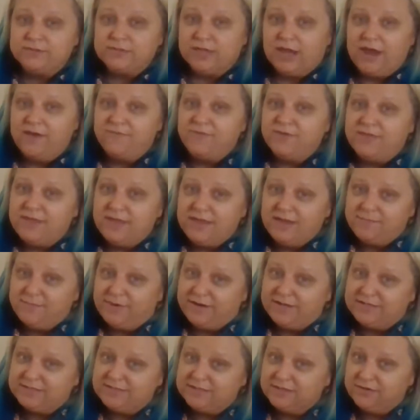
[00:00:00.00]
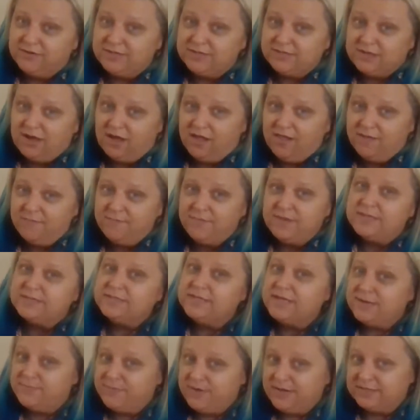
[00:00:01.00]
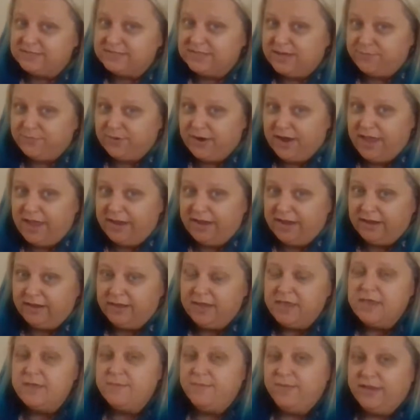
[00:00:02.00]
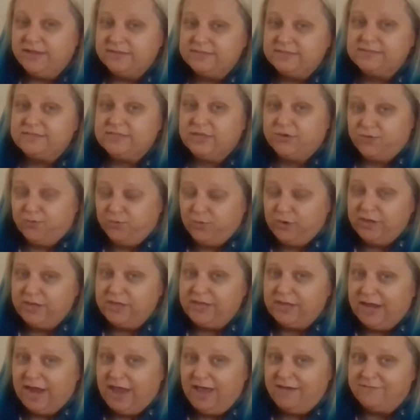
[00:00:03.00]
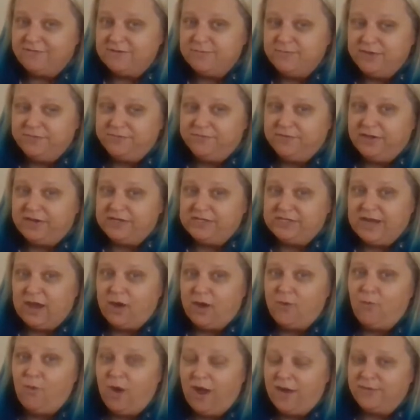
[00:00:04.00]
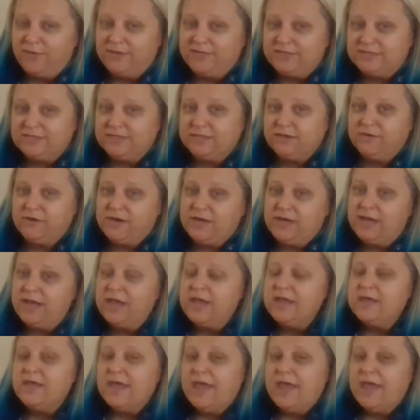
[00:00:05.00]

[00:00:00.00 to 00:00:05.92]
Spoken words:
everything in my disagrees column is going to be a separate heading, because it's really going to have to be fleshed out why we disagree.